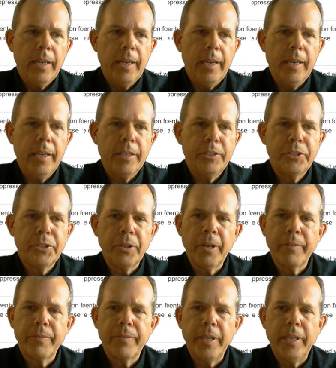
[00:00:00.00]
And sure
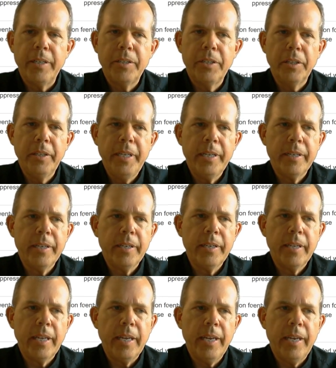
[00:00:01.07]
enough, it deleted
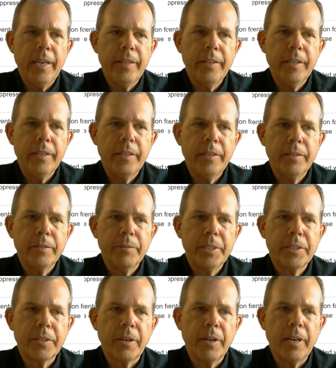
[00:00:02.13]
it. And then we
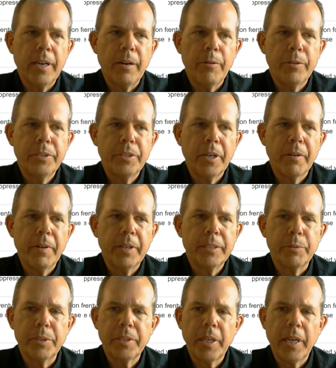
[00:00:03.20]
start now with cigarettes
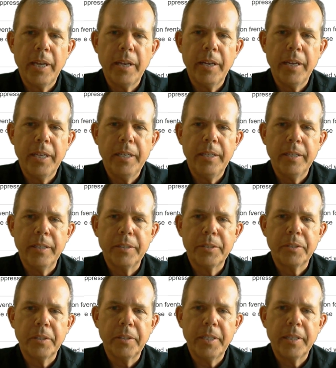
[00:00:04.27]
with cyanide. Let's
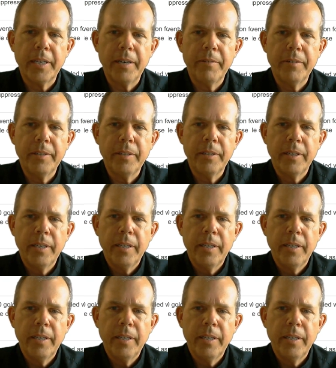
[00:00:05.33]
delete that one.